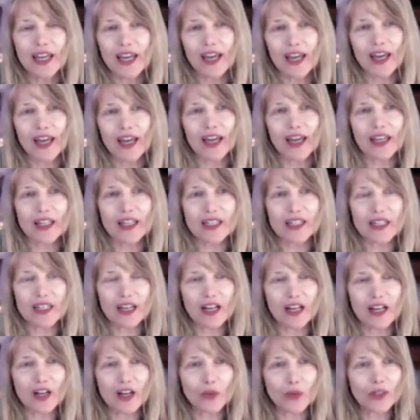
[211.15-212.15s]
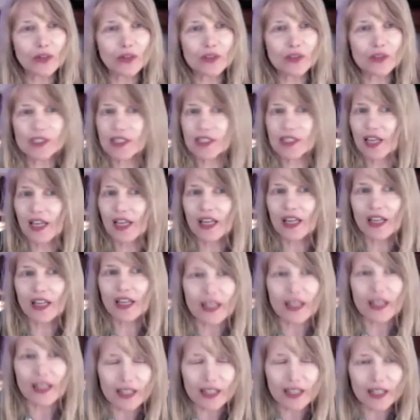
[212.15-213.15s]
And we don't say
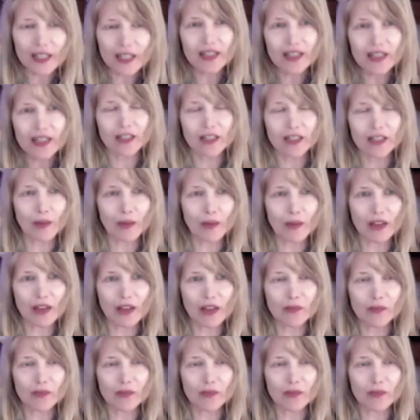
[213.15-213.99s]
anything about them.